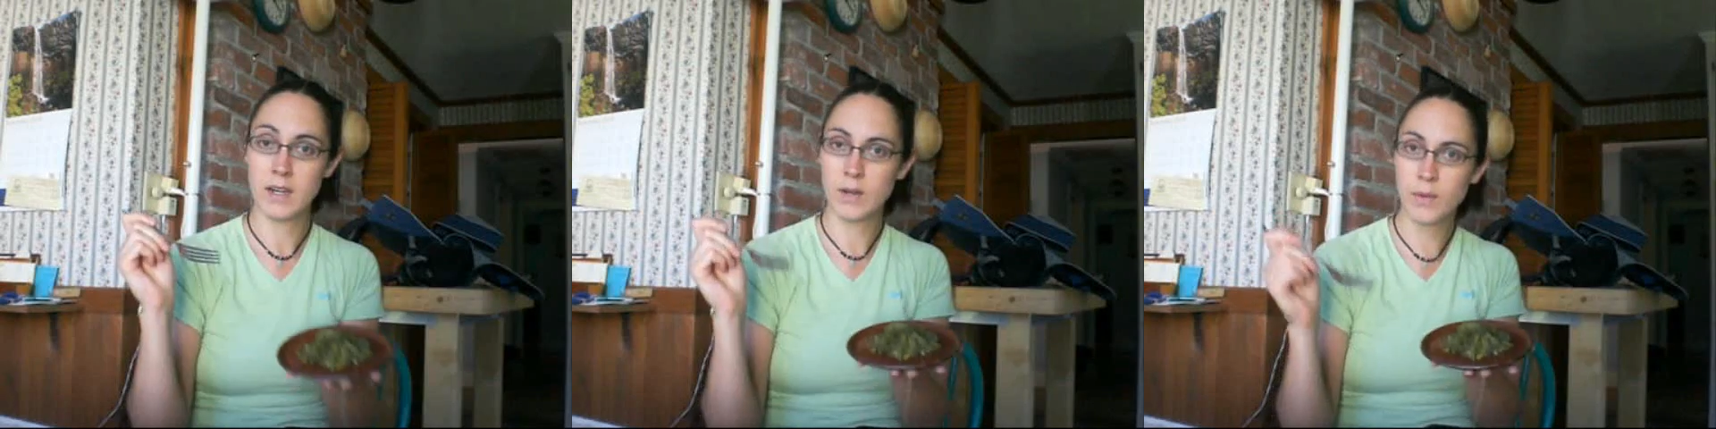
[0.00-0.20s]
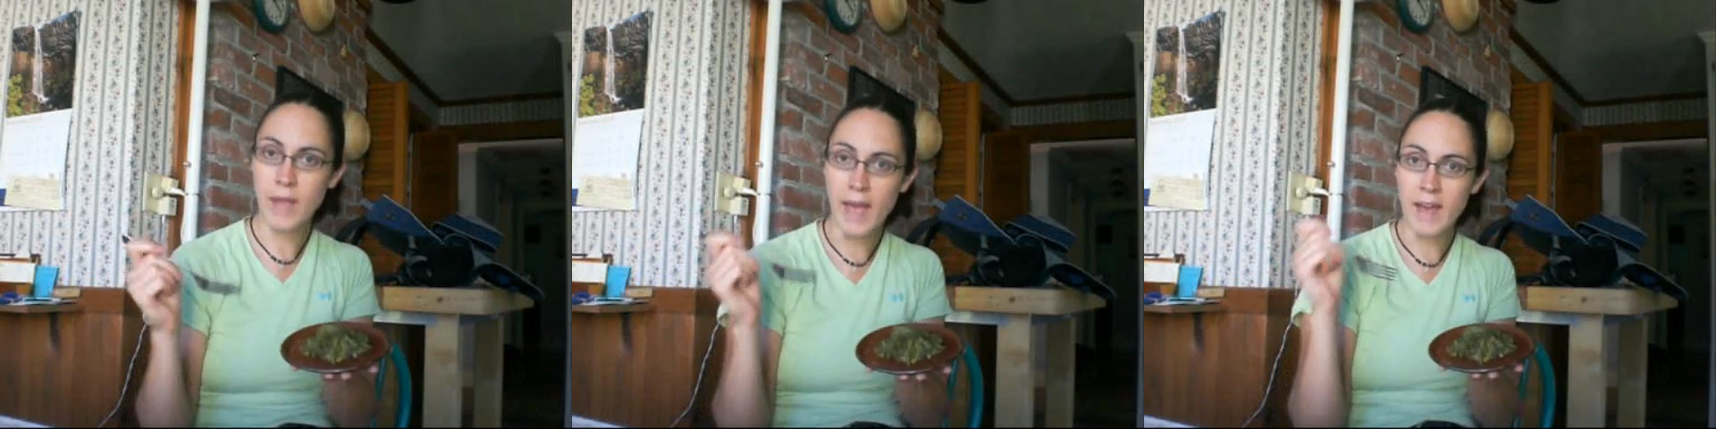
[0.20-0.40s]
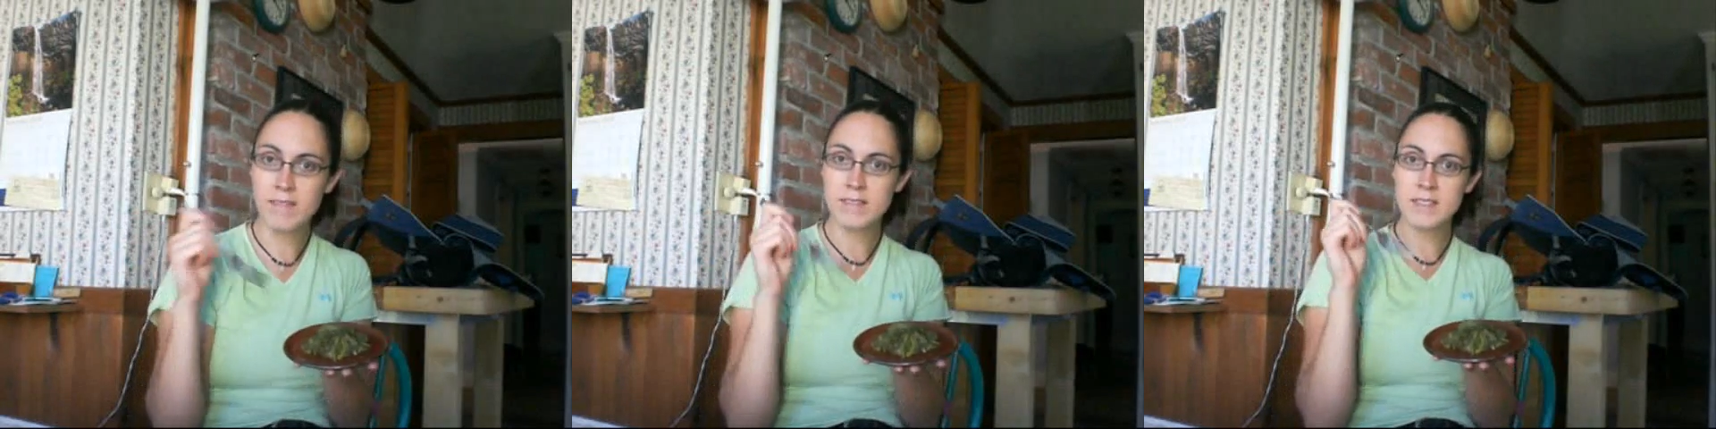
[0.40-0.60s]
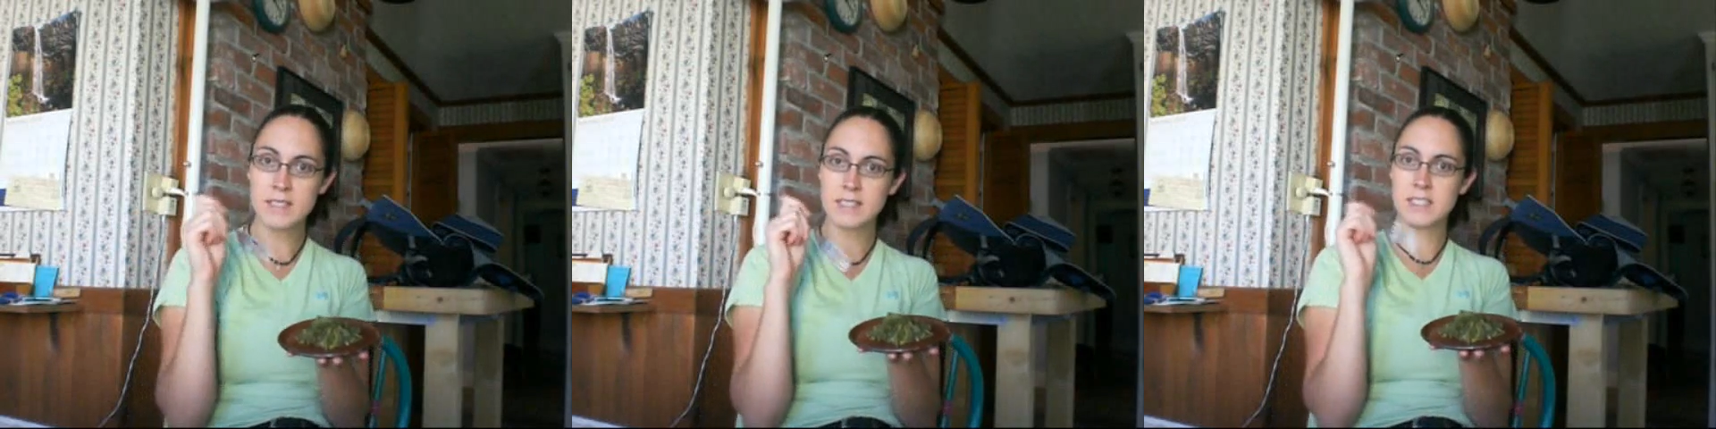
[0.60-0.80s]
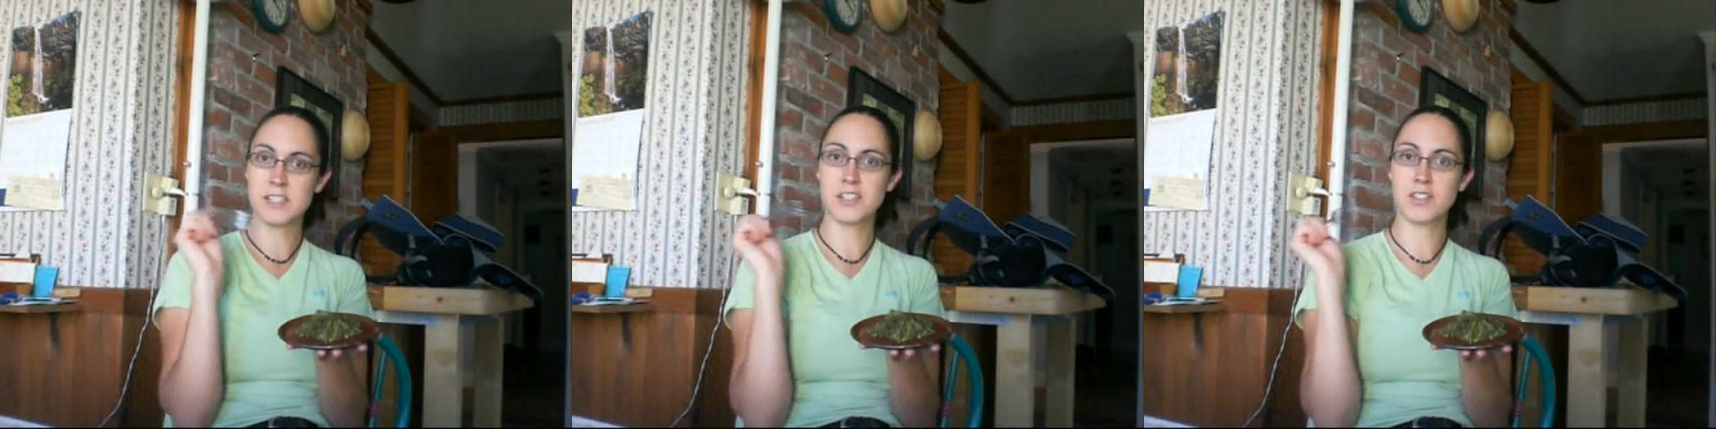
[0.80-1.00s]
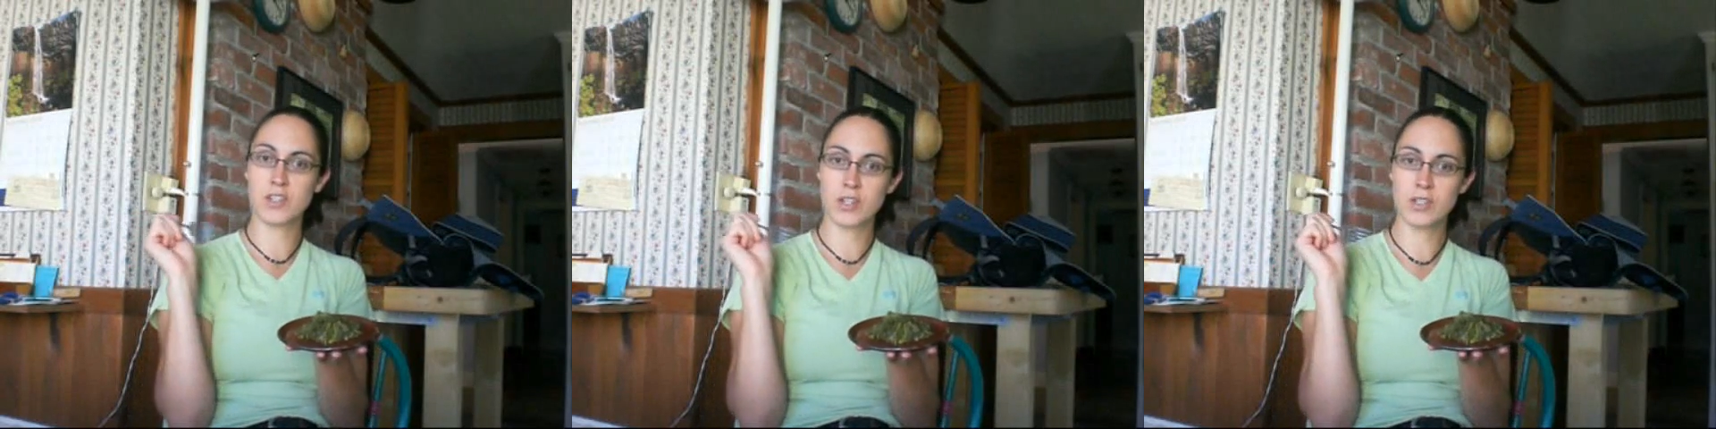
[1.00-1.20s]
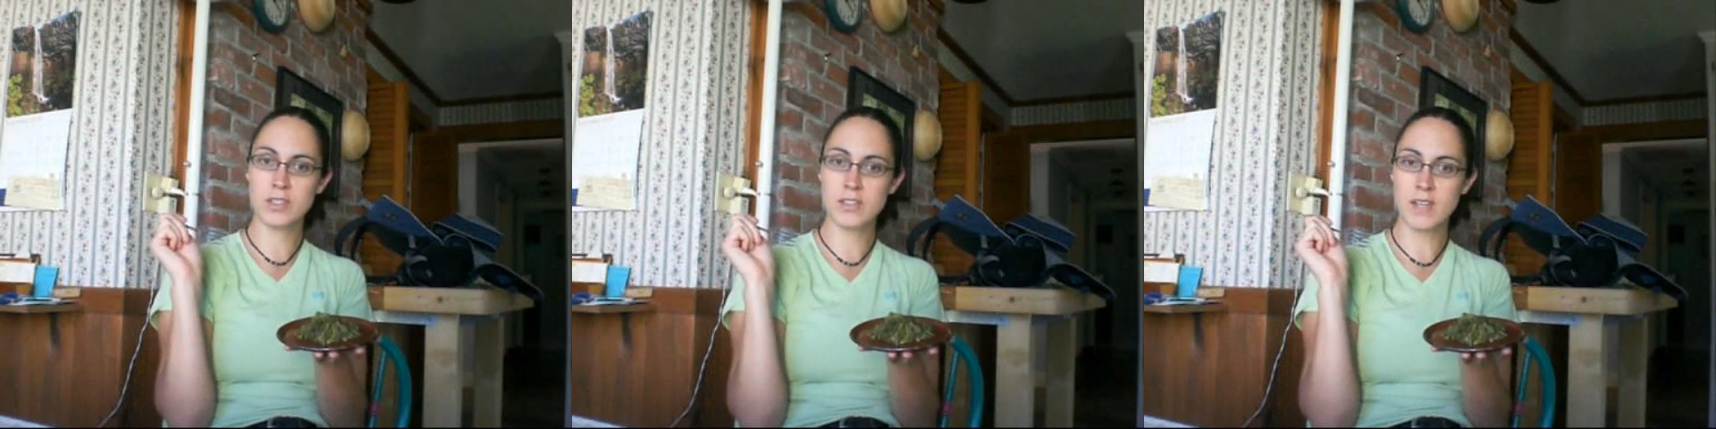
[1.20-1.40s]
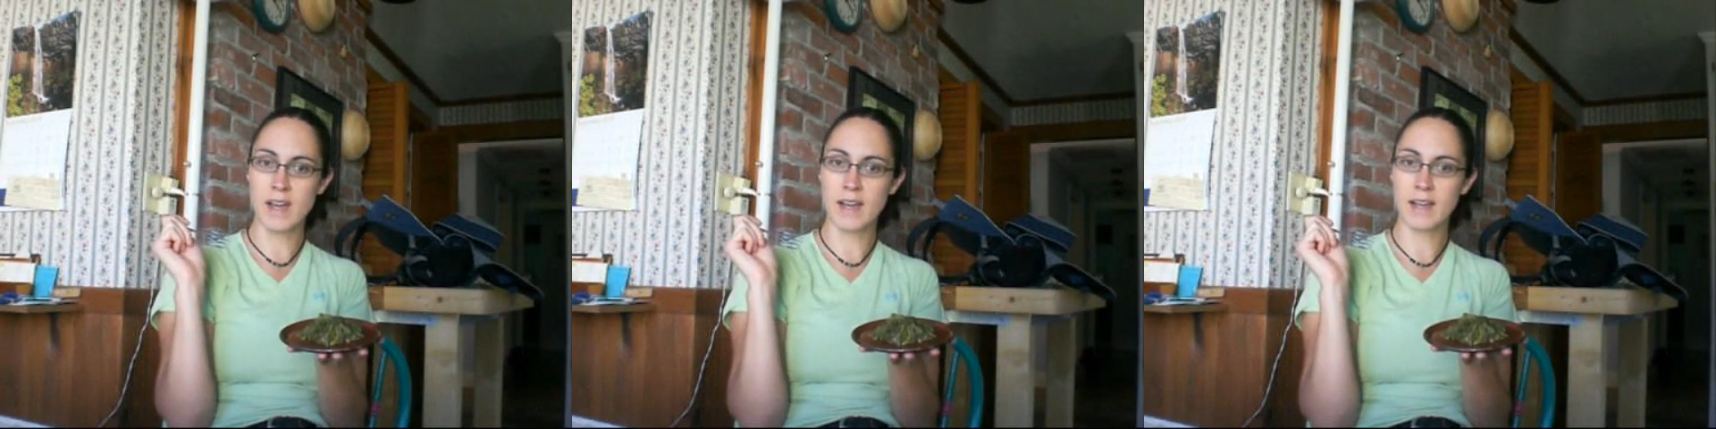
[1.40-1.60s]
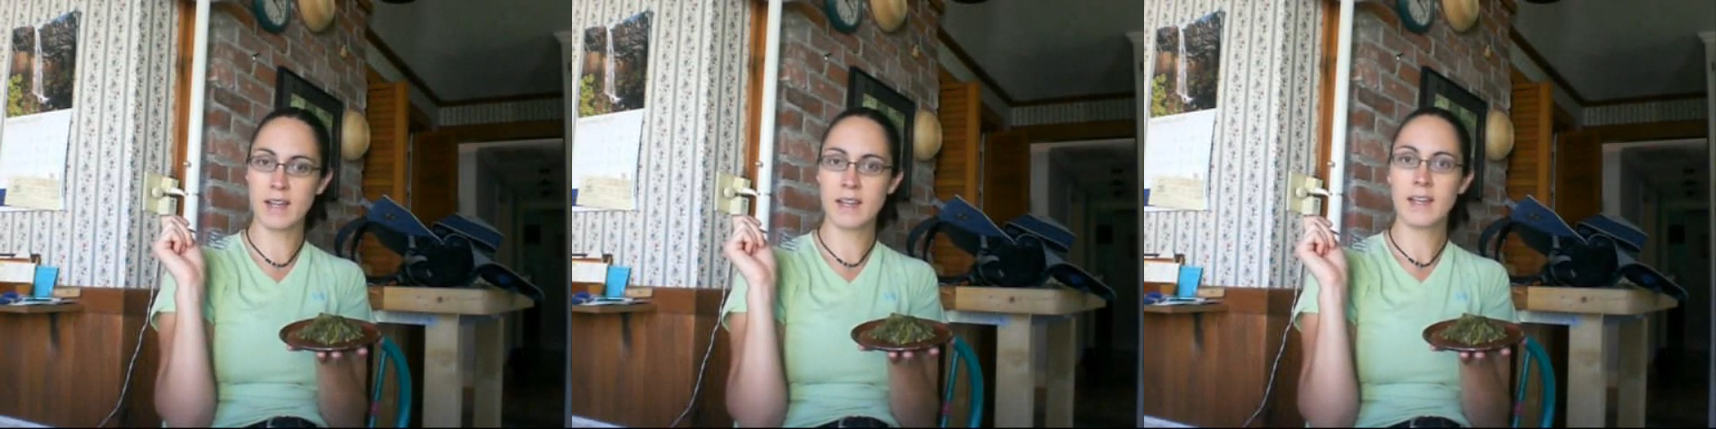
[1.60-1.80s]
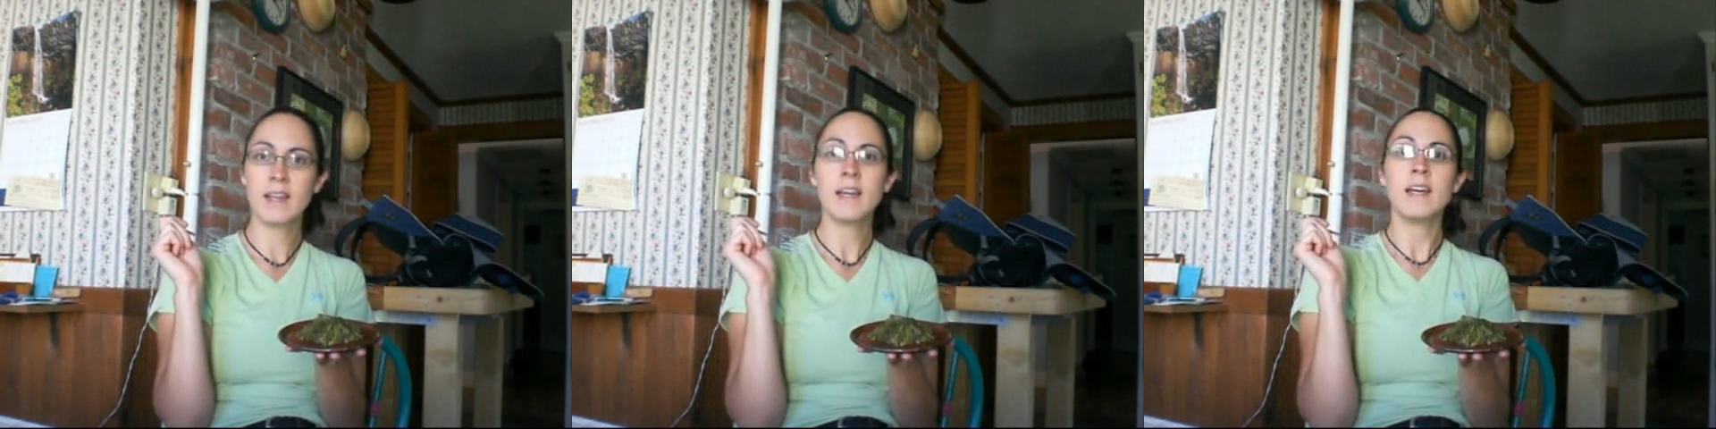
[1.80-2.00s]
Here we have the delicious curled
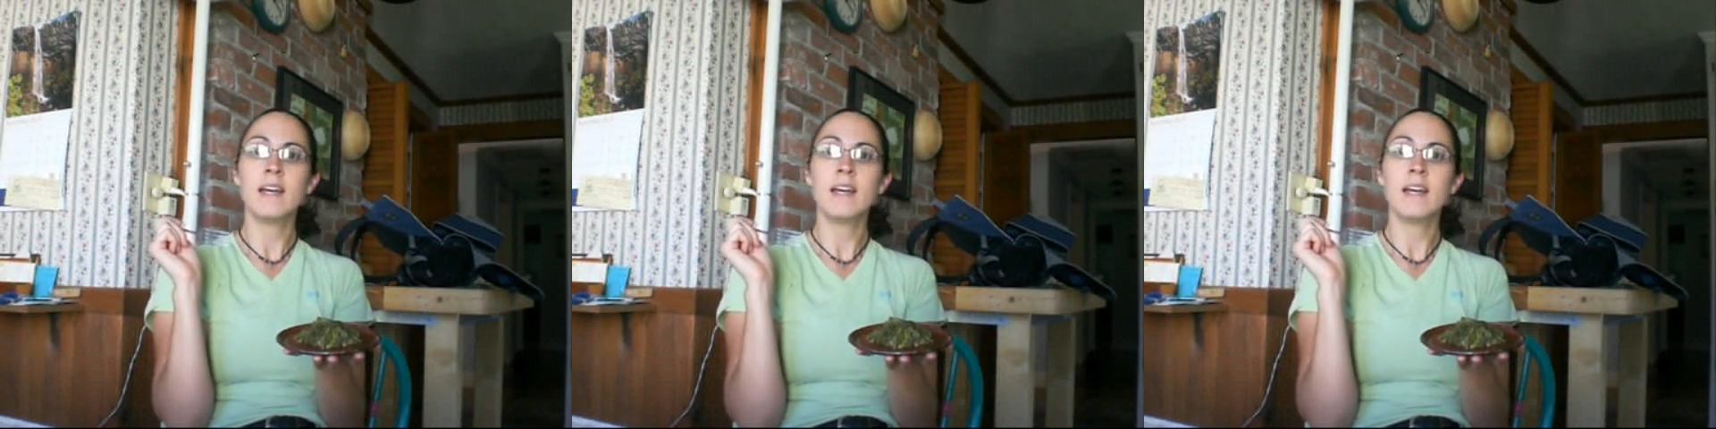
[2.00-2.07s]
dock